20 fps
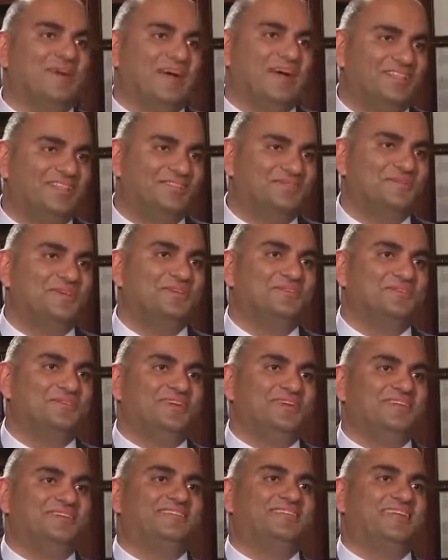man's
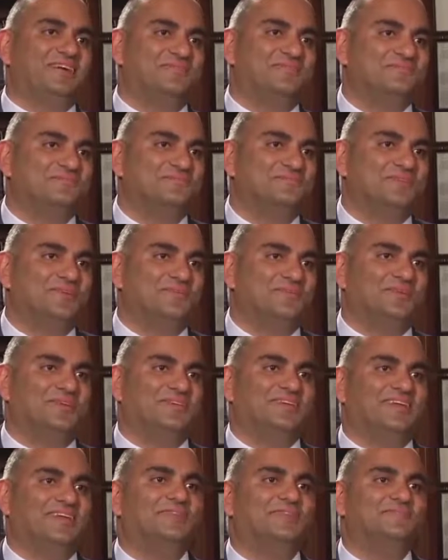miseries stem from
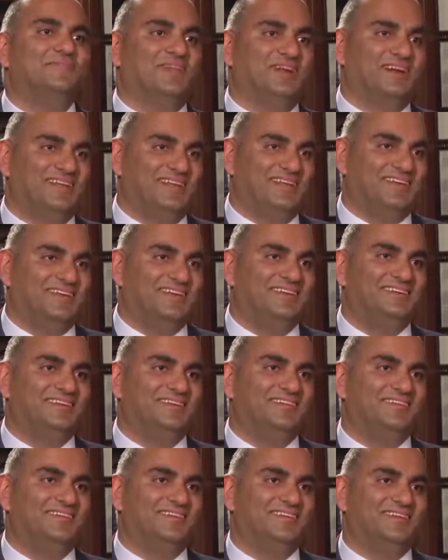his inability
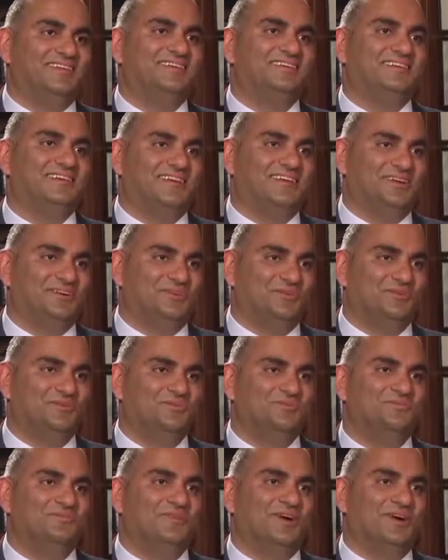to sit in a
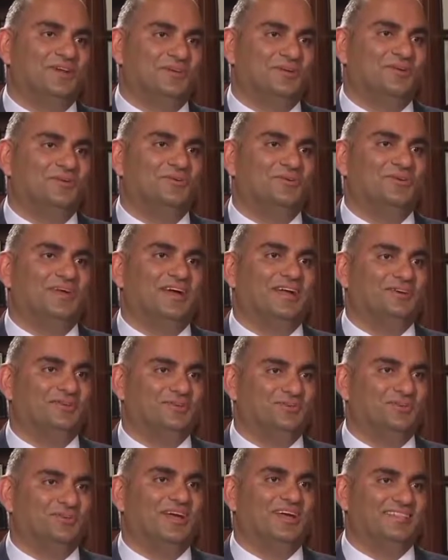room alone and
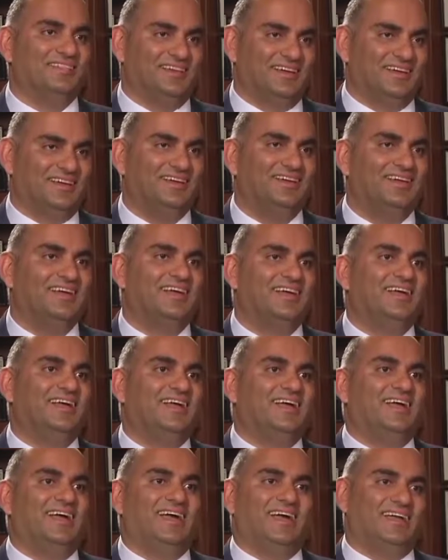do nothing.
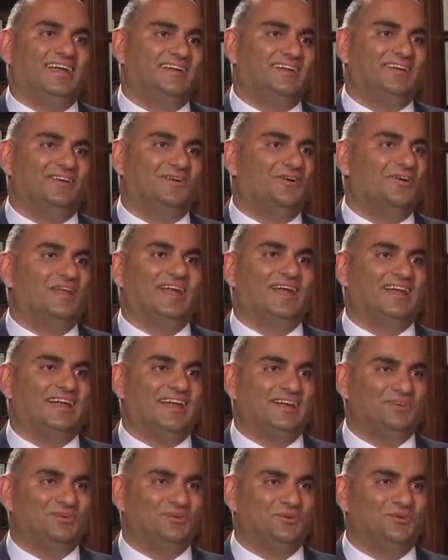And all I'd
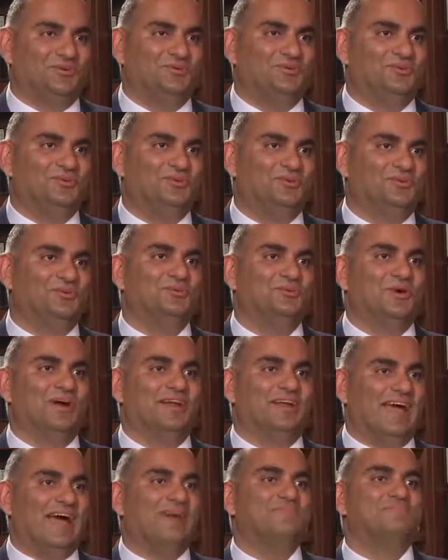like to do to
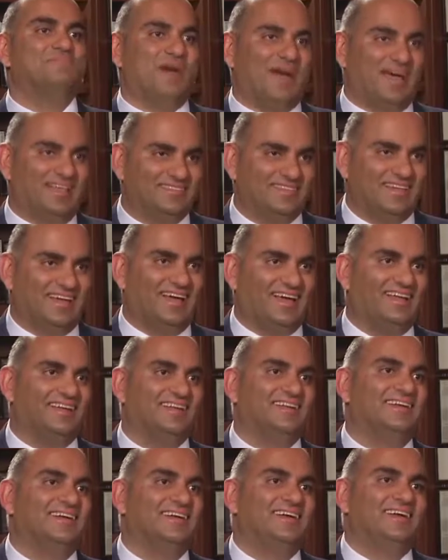adapt
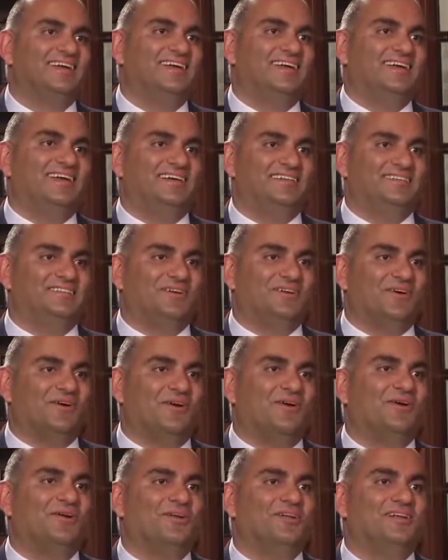Pascal is
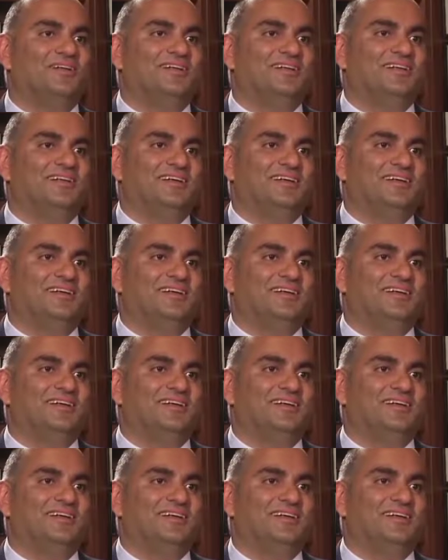all